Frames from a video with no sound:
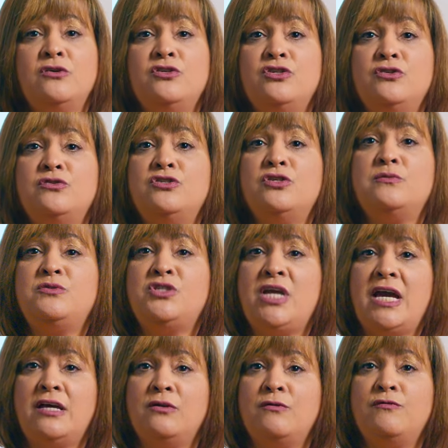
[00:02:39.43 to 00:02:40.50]
YouTube
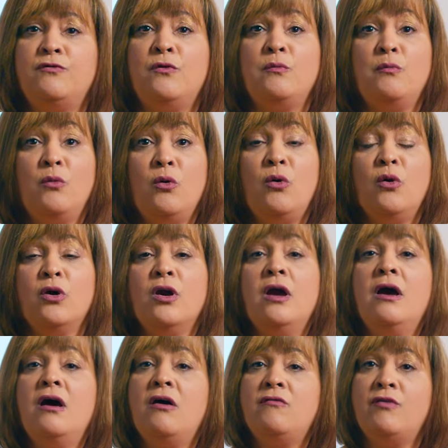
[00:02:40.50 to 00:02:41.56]
channel for more
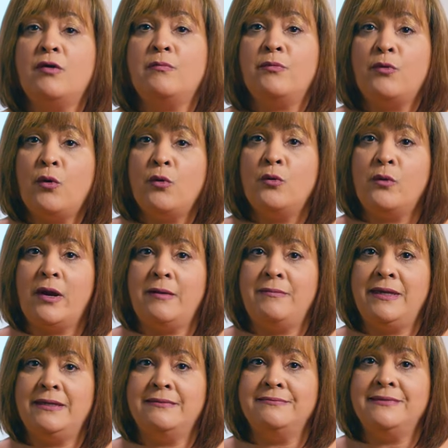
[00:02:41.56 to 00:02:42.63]
of our programming.